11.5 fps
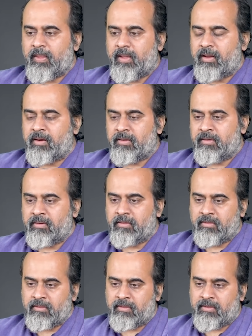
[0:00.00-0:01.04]

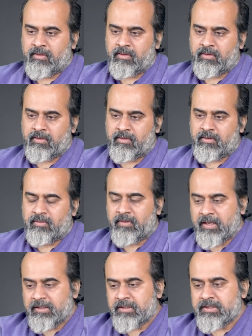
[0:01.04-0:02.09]
and uh,
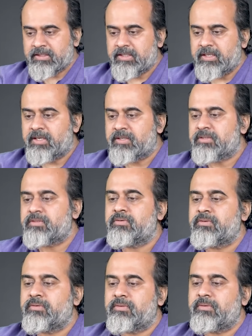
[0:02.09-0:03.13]
rather seeks
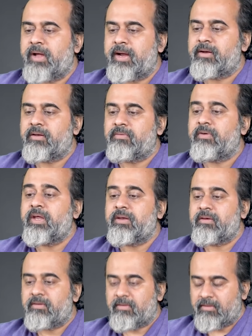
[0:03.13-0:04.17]
to
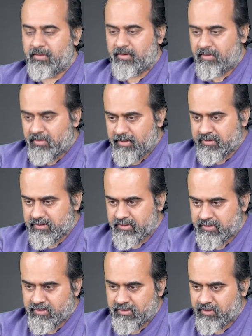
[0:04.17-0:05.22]
activate
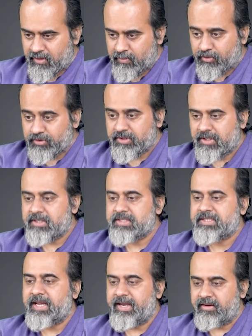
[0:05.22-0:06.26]
his uh, emotional
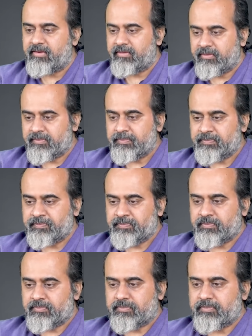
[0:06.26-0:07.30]
side.
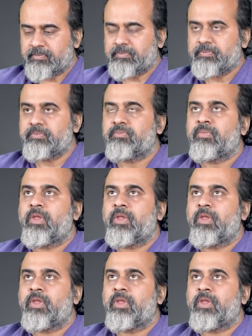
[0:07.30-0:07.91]
Hmm?